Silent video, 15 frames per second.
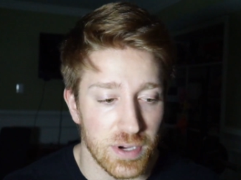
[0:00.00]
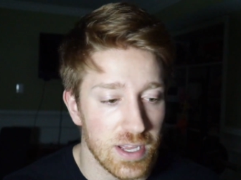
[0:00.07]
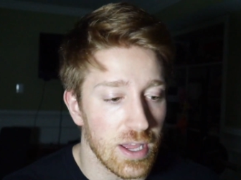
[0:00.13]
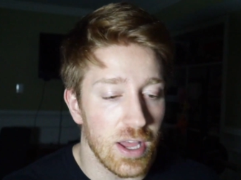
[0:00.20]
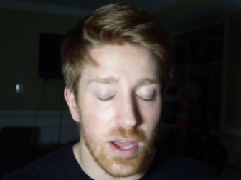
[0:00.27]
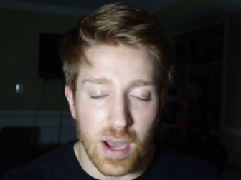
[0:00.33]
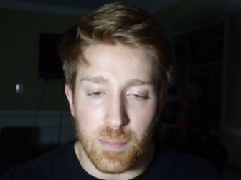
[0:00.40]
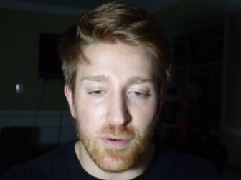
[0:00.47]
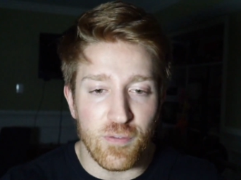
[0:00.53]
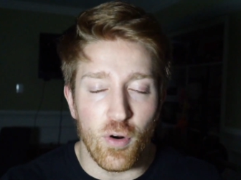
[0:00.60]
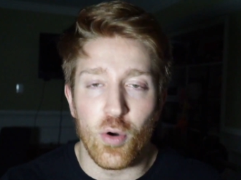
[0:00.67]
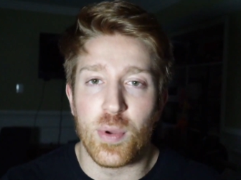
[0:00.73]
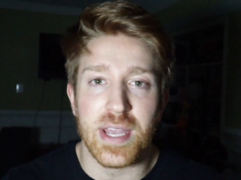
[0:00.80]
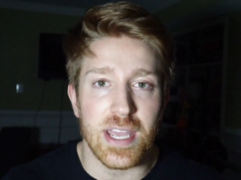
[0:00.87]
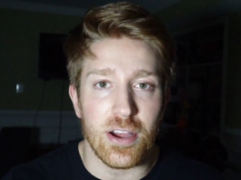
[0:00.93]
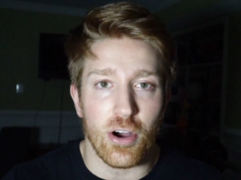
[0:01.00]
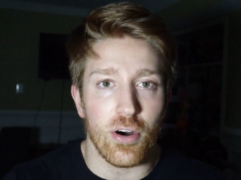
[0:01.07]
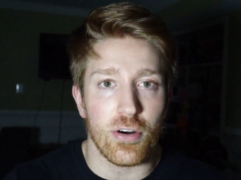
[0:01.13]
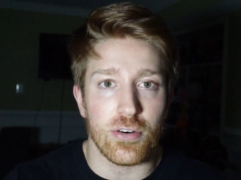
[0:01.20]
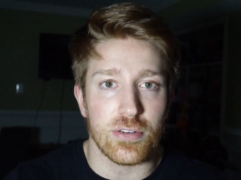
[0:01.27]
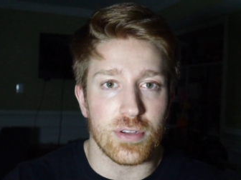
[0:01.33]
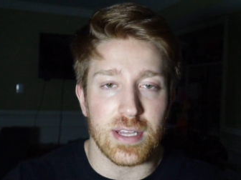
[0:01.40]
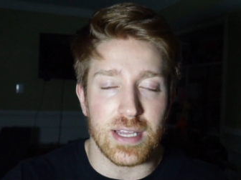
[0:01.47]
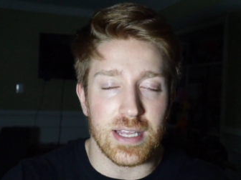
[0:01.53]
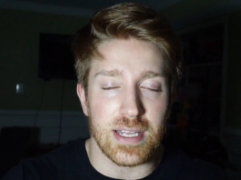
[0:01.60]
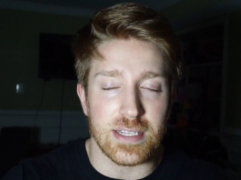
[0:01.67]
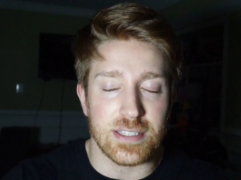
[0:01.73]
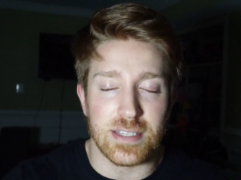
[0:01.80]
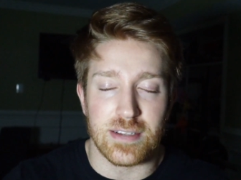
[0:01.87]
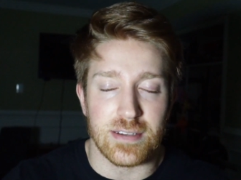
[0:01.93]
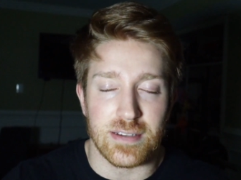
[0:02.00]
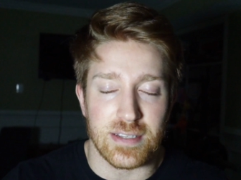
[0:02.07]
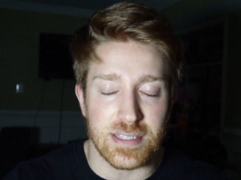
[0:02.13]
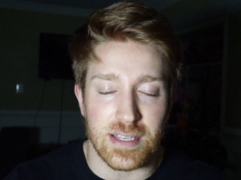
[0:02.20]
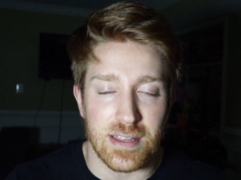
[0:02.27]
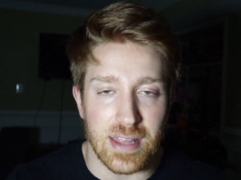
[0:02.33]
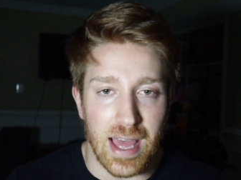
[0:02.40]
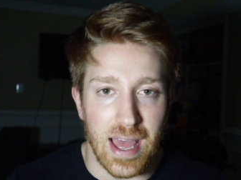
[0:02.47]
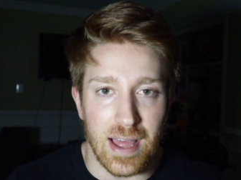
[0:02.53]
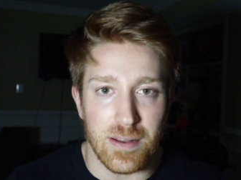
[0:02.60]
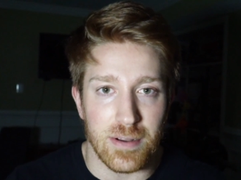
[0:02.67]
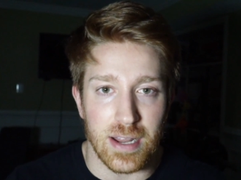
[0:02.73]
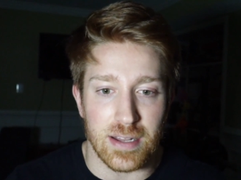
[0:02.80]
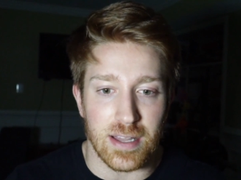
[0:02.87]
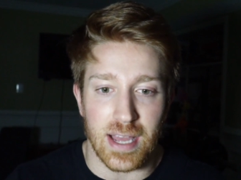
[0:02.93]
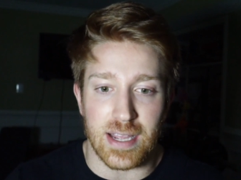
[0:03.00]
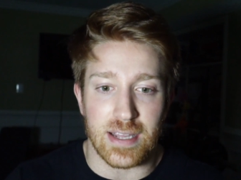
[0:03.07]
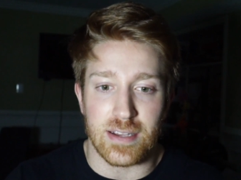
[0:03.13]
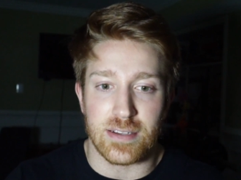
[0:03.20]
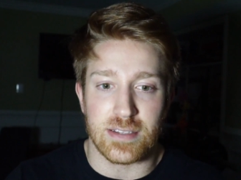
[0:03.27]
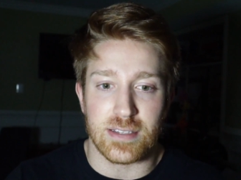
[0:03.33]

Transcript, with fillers: But before we get all into into that and like